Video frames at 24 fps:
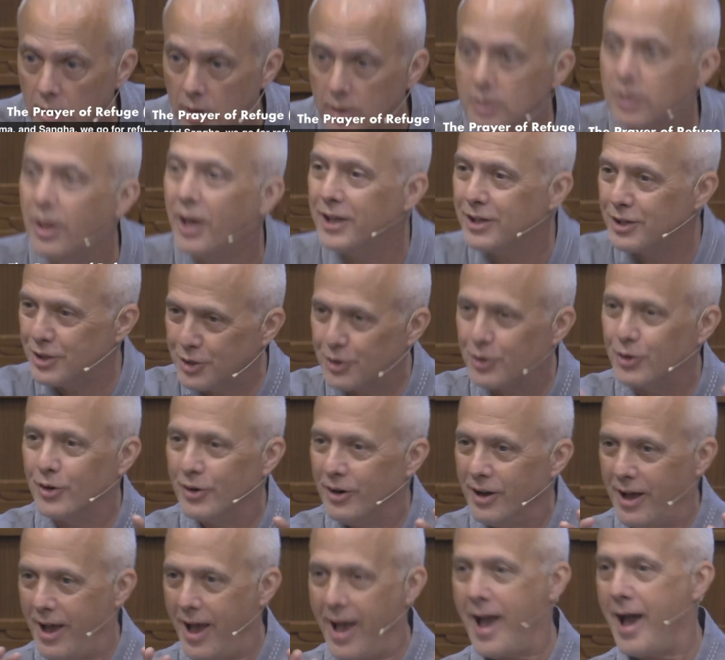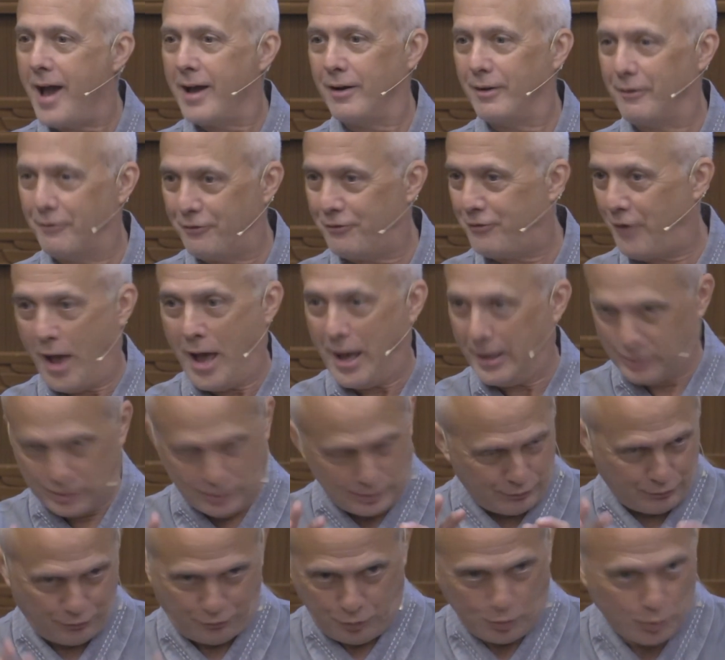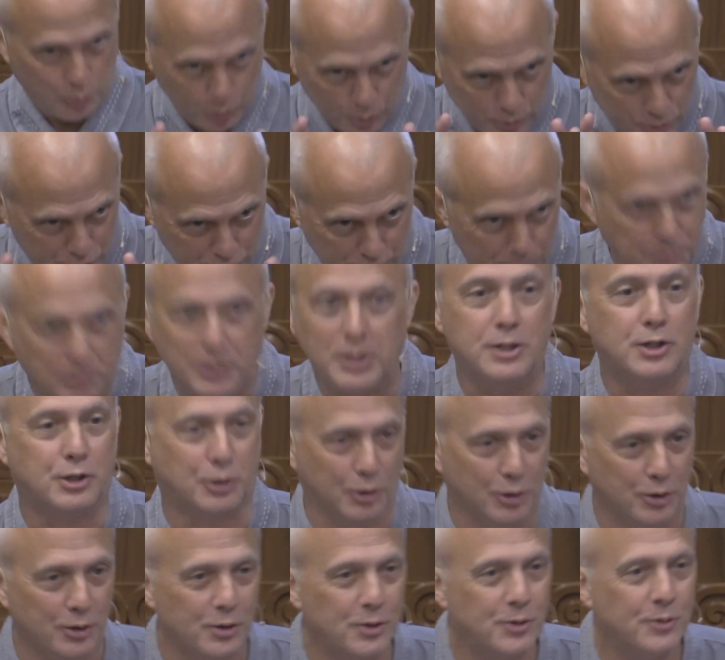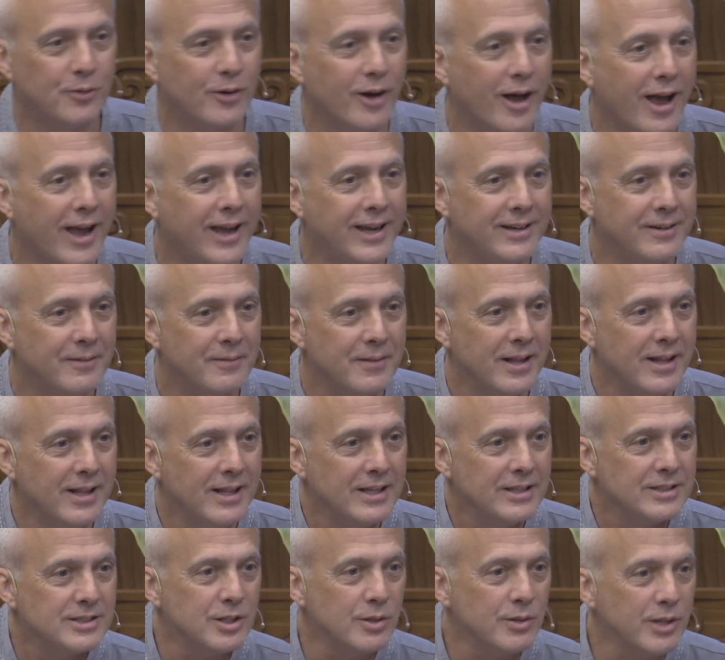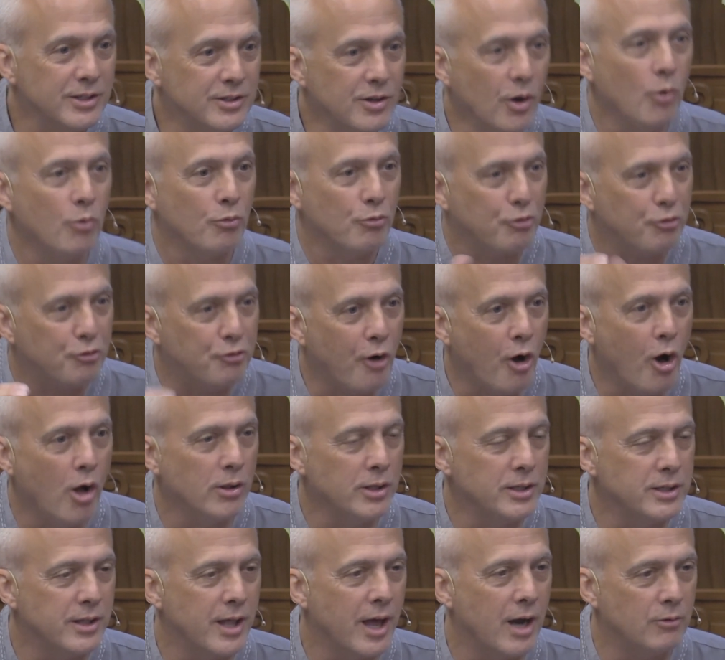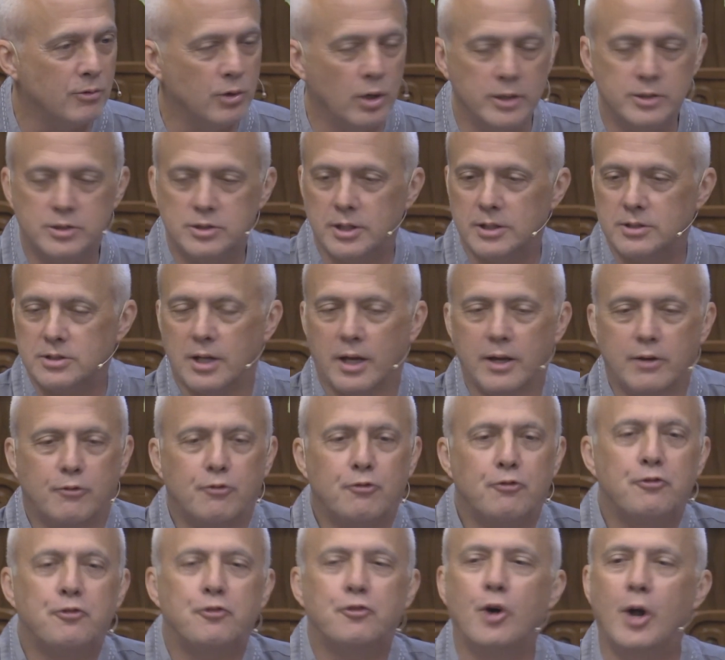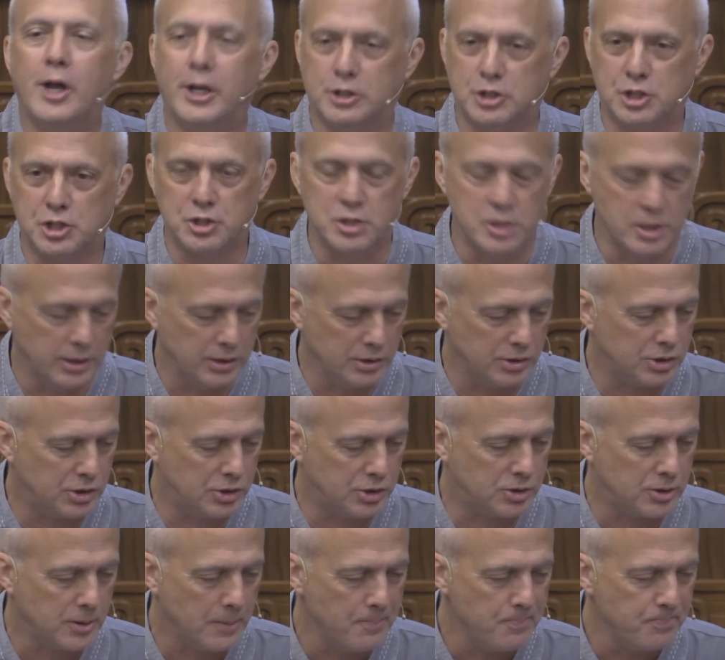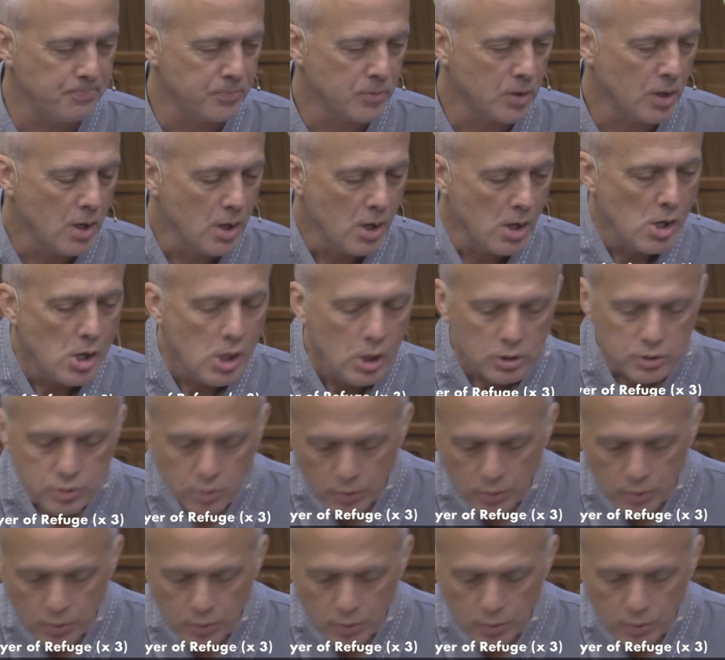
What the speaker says: like you're at a fast food speaker, right? So they don't fall into that. It's like freshness. So